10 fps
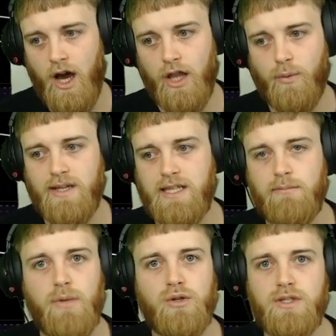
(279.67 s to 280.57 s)
Otherwise, the
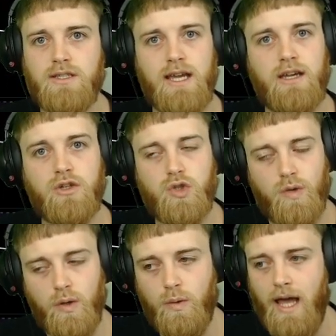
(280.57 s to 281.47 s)
emotions take
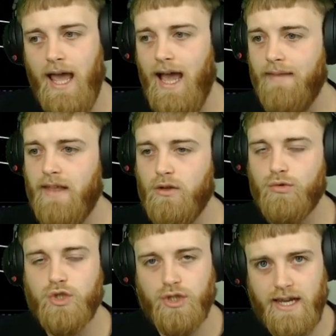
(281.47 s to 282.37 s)
control, and then
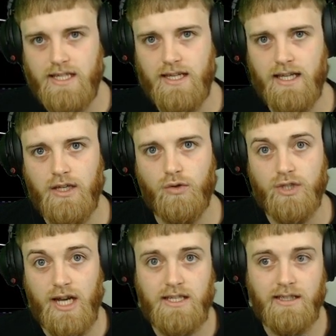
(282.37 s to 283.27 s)
you're chasing
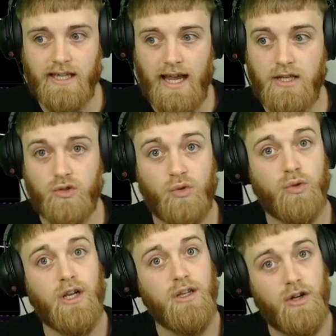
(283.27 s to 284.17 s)
the gains or
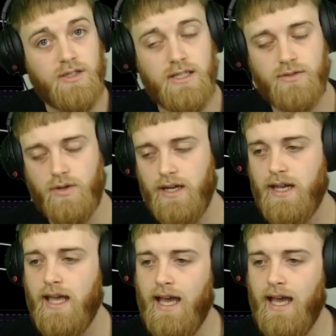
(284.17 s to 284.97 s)
the losses, right?